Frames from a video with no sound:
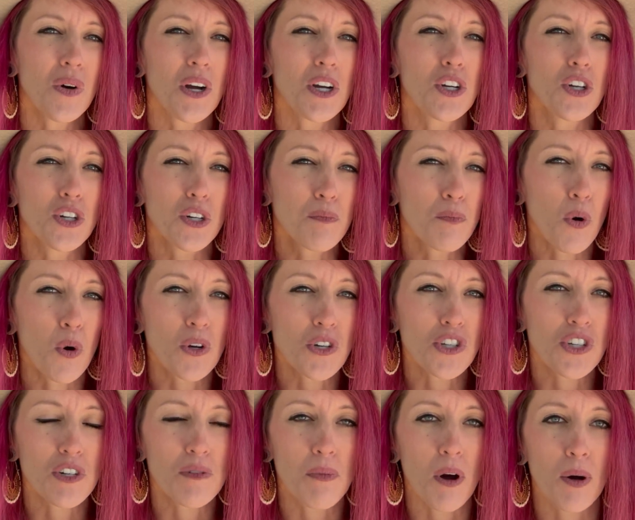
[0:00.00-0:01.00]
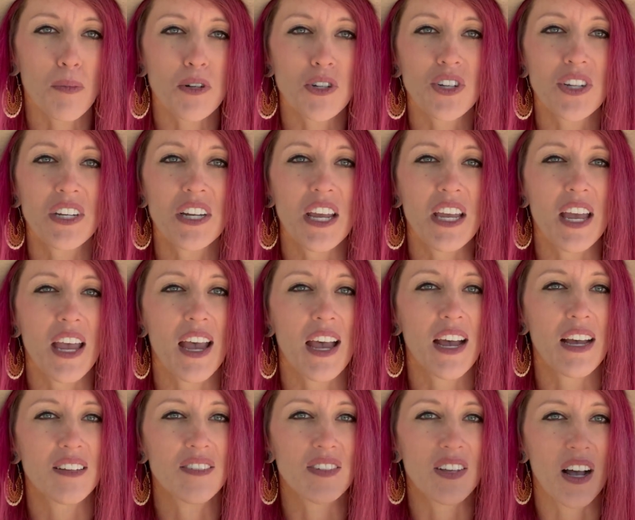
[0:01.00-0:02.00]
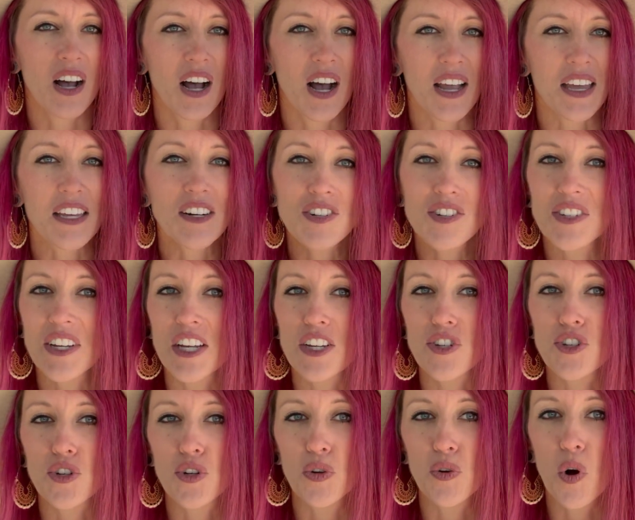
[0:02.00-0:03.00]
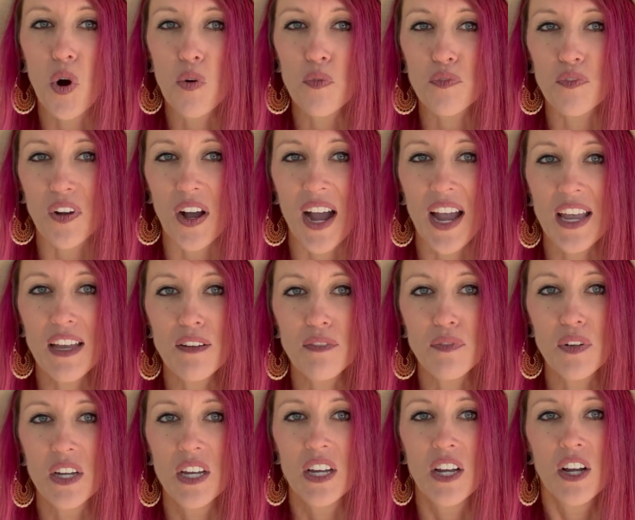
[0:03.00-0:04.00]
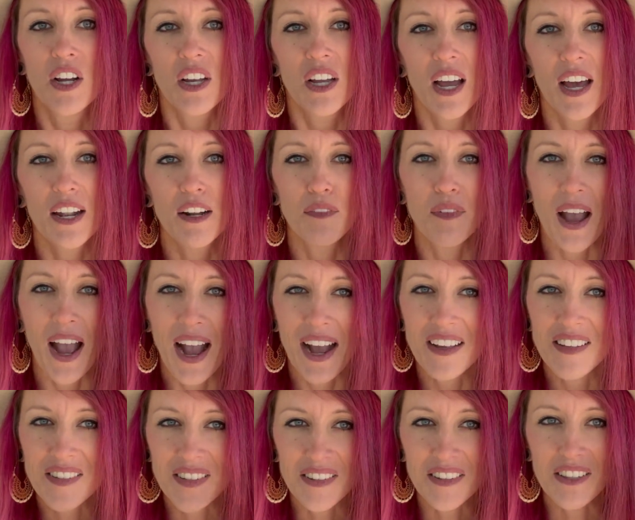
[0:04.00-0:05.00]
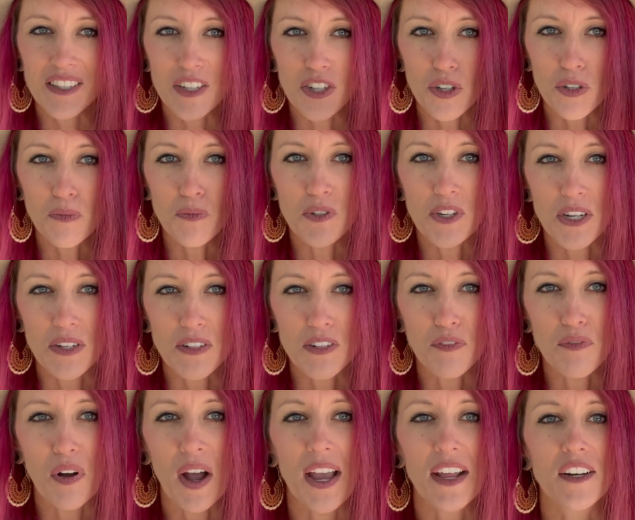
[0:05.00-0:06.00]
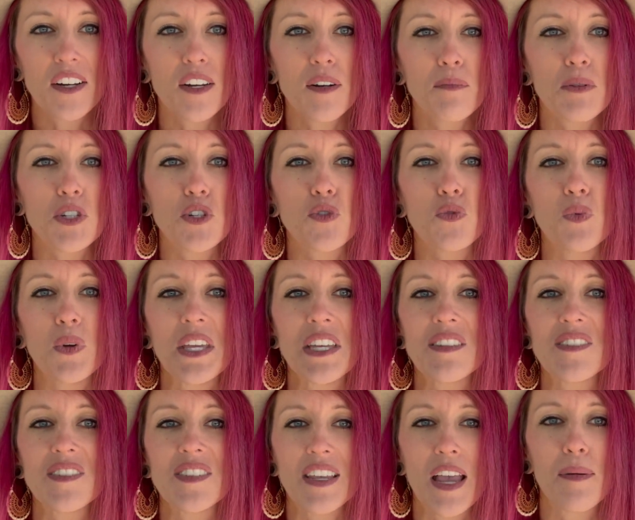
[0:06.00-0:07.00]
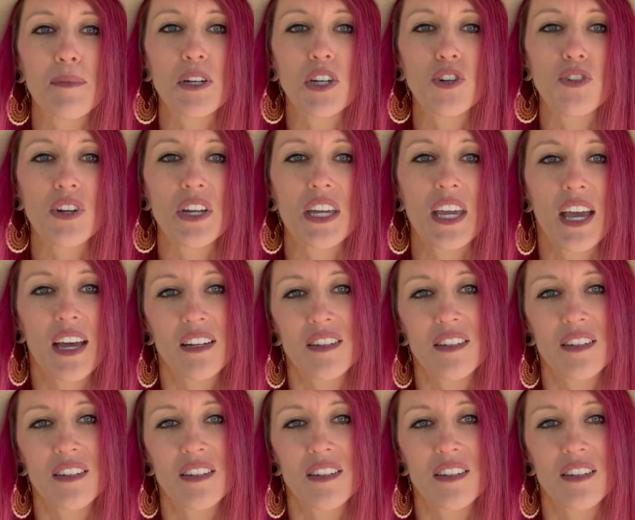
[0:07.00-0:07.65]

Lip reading: a good portion of Barberton has Interstate 205 kind of as a little divider between Salmon Creek and